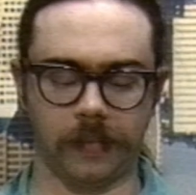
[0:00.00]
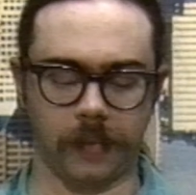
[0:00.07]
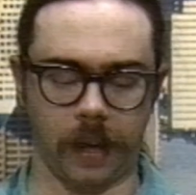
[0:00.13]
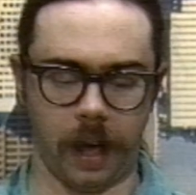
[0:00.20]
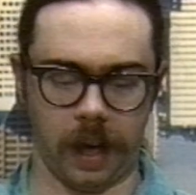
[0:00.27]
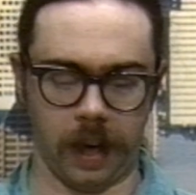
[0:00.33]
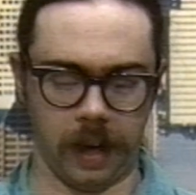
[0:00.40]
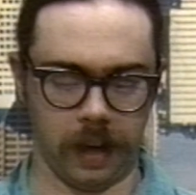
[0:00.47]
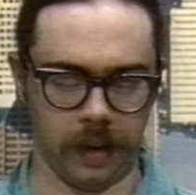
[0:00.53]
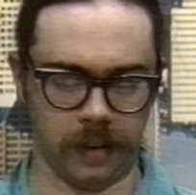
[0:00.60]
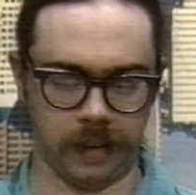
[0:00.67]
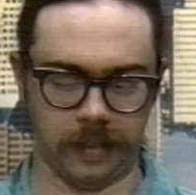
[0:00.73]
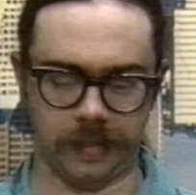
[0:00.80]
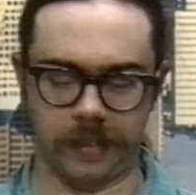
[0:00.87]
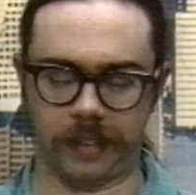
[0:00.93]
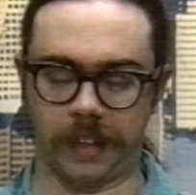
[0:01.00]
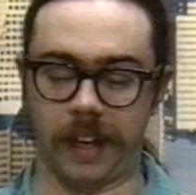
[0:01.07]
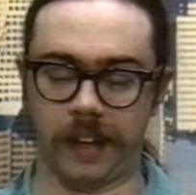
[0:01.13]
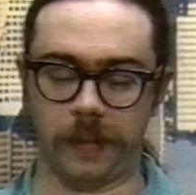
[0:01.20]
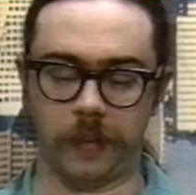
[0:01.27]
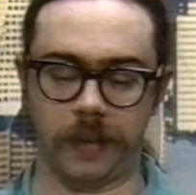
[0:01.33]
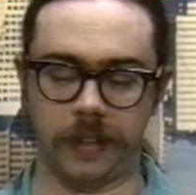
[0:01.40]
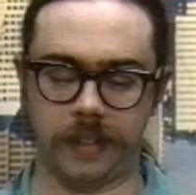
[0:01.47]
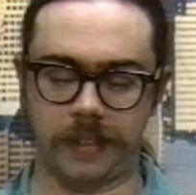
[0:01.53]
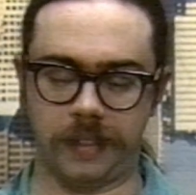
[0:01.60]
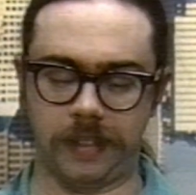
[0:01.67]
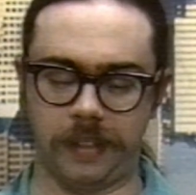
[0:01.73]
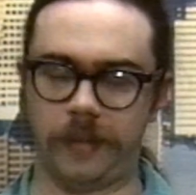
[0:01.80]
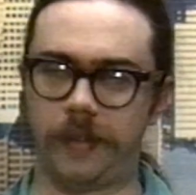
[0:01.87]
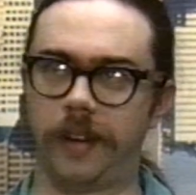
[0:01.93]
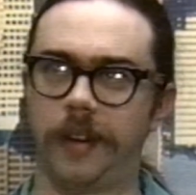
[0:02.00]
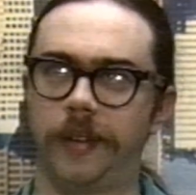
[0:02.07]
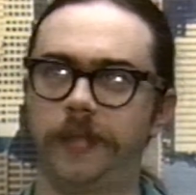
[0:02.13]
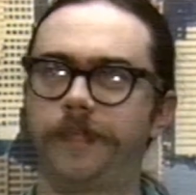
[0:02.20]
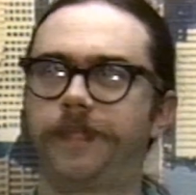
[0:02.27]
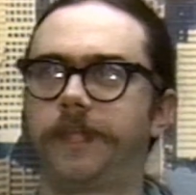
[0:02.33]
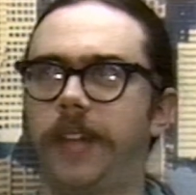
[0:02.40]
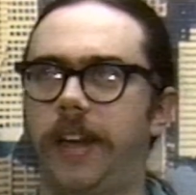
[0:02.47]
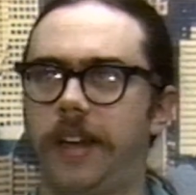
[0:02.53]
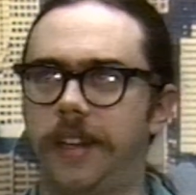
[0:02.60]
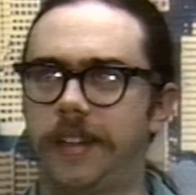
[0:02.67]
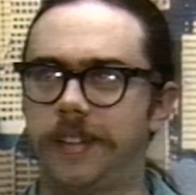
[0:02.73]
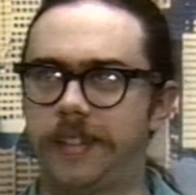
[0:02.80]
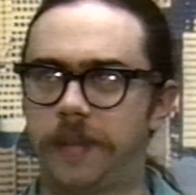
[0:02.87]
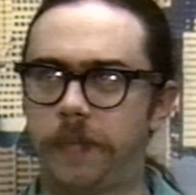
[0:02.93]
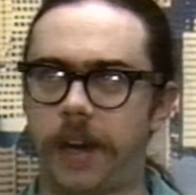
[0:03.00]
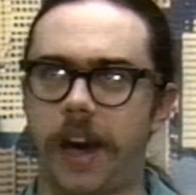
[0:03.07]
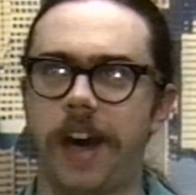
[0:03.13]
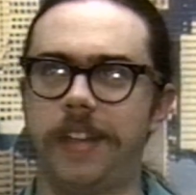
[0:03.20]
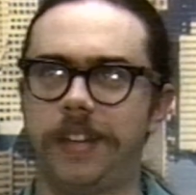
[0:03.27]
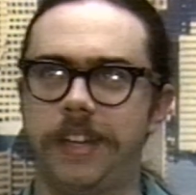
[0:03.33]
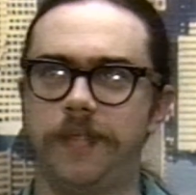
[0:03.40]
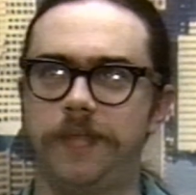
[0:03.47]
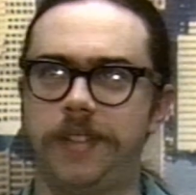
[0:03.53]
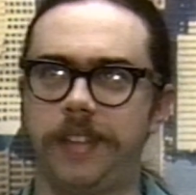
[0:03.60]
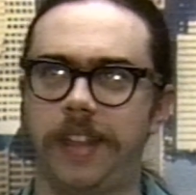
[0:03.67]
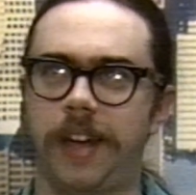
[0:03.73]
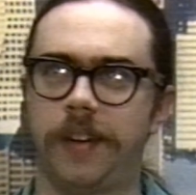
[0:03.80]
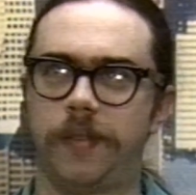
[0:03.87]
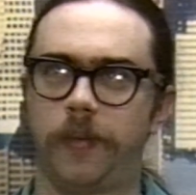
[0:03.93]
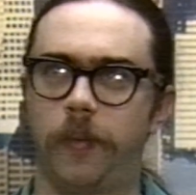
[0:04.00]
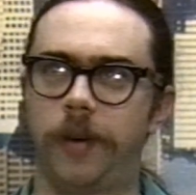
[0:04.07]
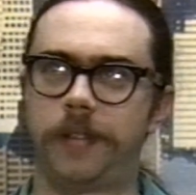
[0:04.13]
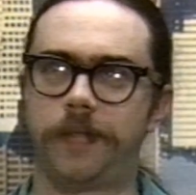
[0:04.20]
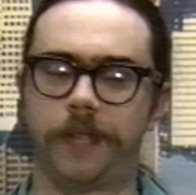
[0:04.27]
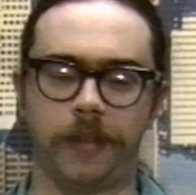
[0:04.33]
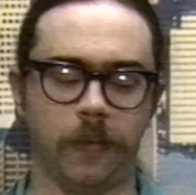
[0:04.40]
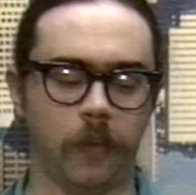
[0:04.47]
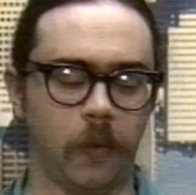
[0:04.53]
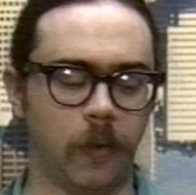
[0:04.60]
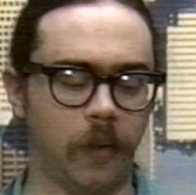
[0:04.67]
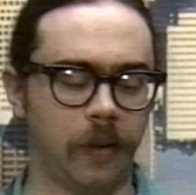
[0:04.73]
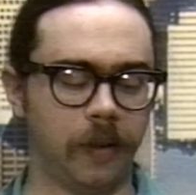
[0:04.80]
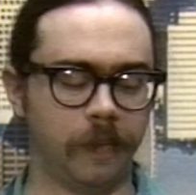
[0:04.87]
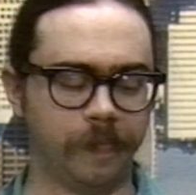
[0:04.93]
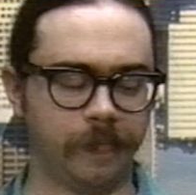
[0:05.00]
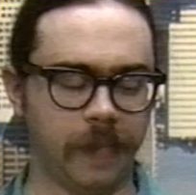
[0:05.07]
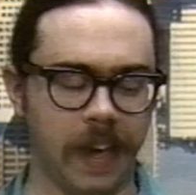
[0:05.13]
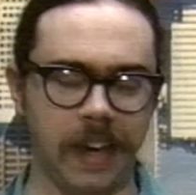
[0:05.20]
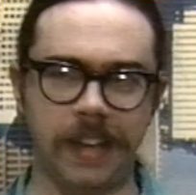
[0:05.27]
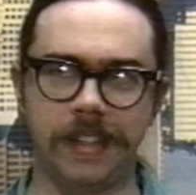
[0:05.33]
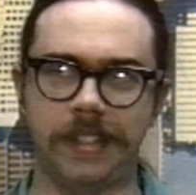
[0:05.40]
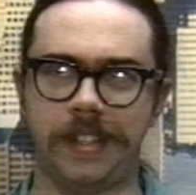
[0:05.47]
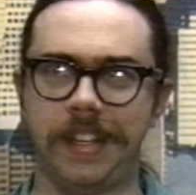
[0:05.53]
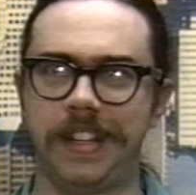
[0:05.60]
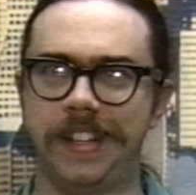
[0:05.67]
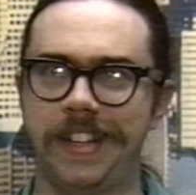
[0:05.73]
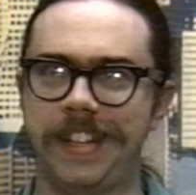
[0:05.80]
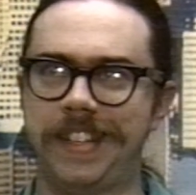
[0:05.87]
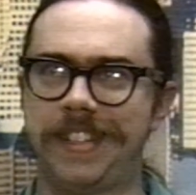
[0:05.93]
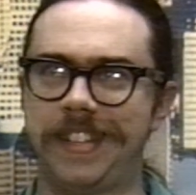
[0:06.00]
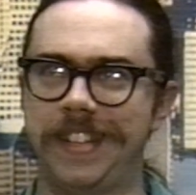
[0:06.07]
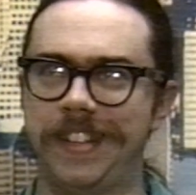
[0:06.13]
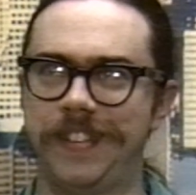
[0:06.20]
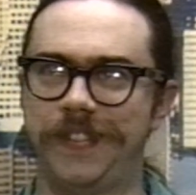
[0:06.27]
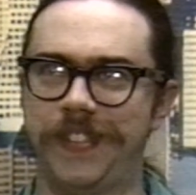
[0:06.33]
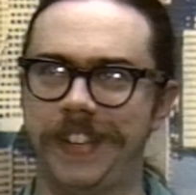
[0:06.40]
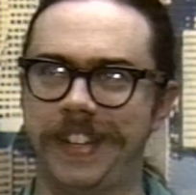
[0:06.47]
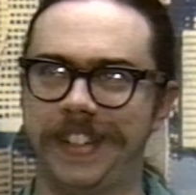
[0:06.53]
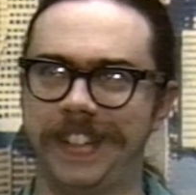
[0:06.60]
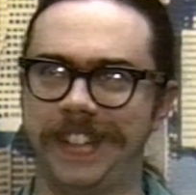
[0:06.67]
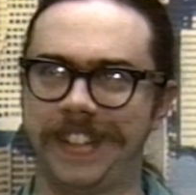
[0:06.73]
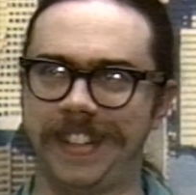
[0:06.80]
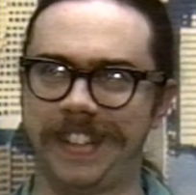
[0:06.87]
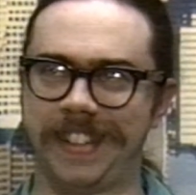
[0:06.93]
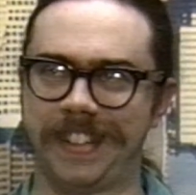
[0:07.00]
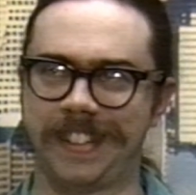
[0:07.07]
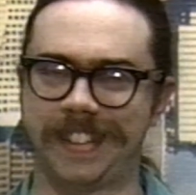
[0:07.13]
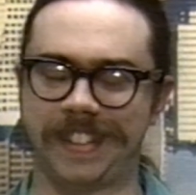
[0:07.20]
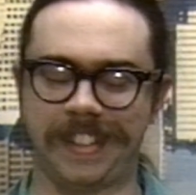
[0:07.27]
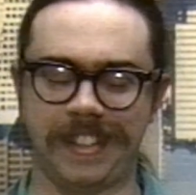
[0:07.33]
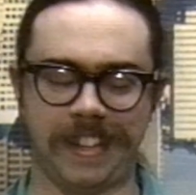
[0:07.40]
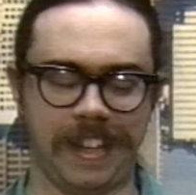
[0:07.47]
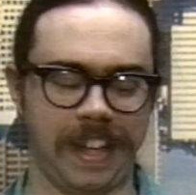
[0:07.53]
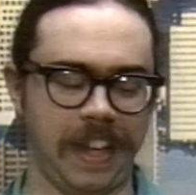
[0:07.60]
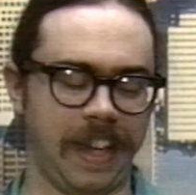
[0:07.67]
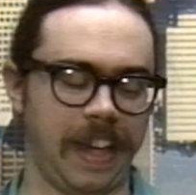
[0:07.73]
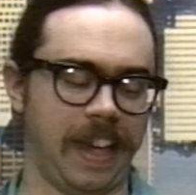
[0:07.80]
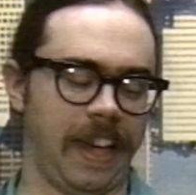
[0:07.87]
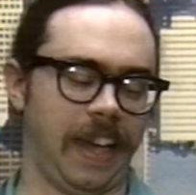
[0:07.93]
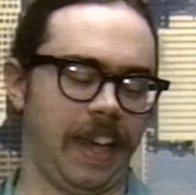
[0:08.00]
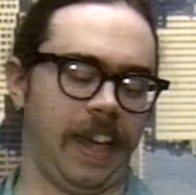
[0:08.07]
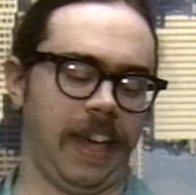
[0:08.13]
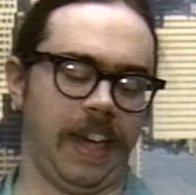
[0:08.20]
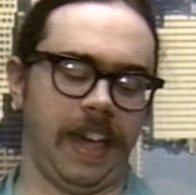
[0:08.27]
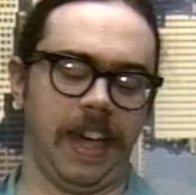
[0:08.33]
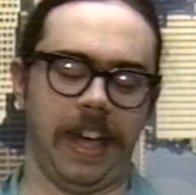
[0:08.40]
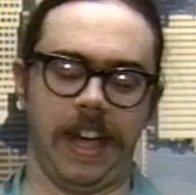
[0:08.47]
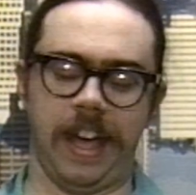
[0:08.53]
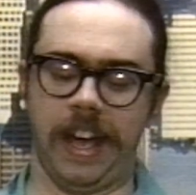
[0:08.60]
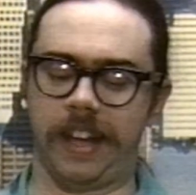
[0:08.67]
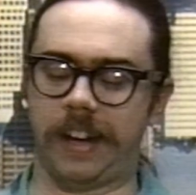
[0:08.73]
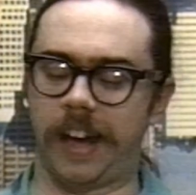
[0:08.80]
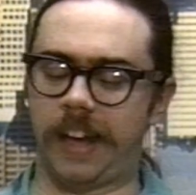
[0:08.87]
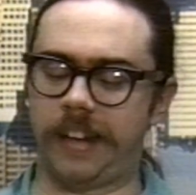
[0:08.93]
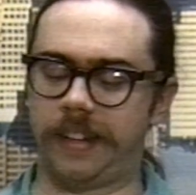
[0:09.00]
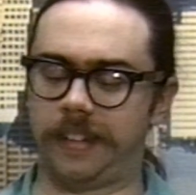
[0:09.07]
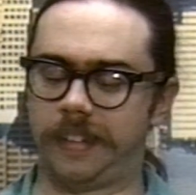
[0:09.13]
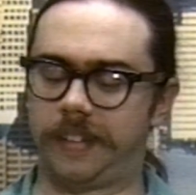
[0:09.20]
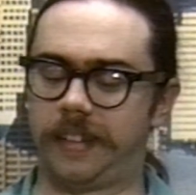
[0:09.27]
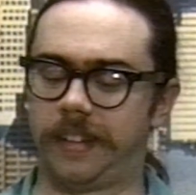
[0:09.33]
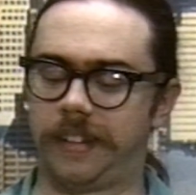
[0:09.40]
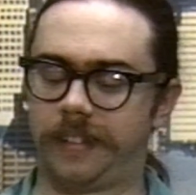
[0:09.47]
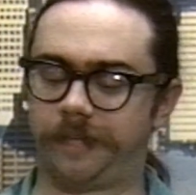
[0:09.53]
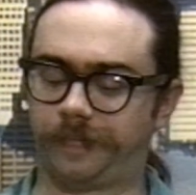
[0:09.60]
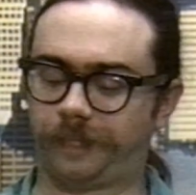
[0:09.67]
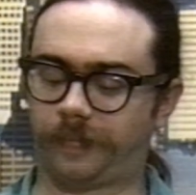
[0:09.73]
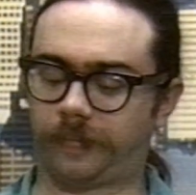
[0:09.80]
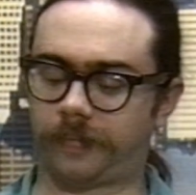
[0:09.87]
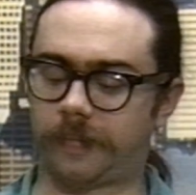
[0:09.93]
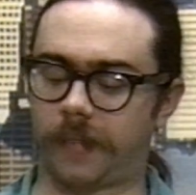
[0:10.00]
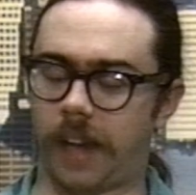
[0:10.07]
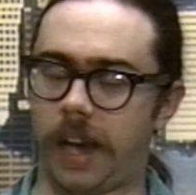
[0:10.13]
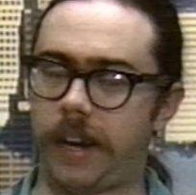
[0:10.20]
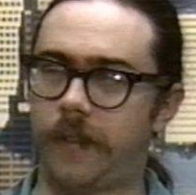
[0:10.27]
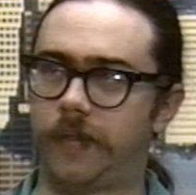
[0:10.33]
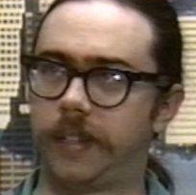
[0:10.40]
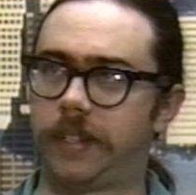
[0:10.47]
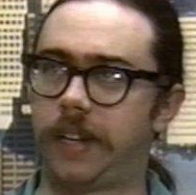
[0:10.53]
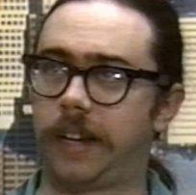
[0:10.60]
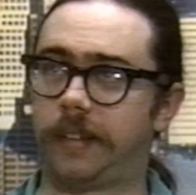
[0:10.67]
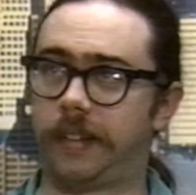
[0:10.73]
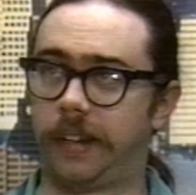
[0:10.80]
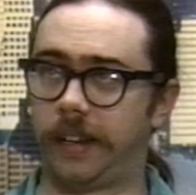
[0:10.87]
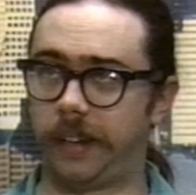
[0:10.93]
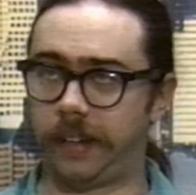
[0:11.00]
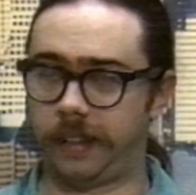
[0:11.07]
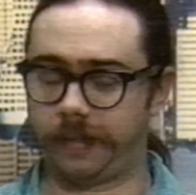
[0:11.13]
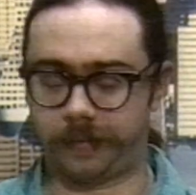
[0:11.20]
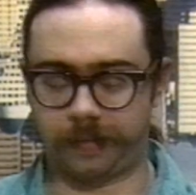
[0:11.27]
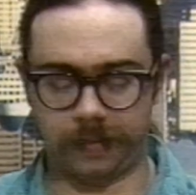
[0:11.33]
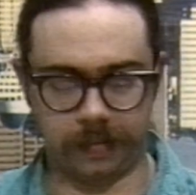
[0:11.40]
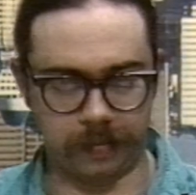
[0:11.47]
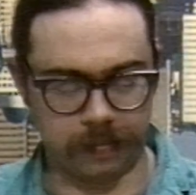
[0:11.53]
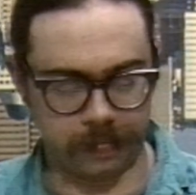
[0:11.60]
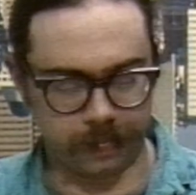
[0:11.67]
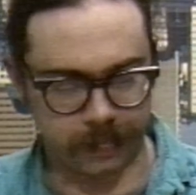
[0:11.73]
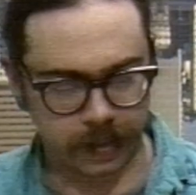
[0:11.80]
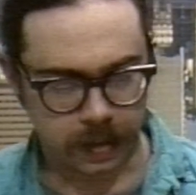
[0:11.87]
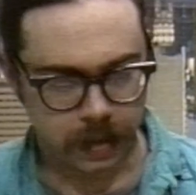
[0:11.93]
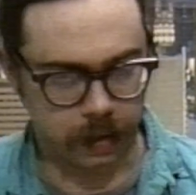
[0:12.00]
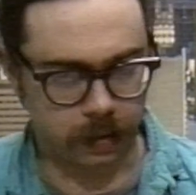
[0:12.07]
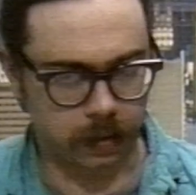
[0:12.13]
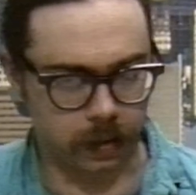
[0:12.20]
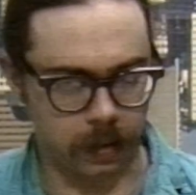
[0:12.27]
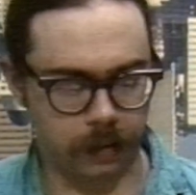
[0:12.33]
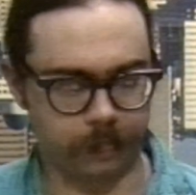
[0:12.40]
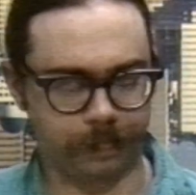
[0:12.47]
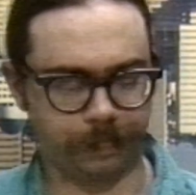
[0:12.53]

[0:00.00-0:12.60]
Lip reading: line was, you know, some guy that gives you that wonderful warm AC/DC feeling. And I didn't I never detected any distinctly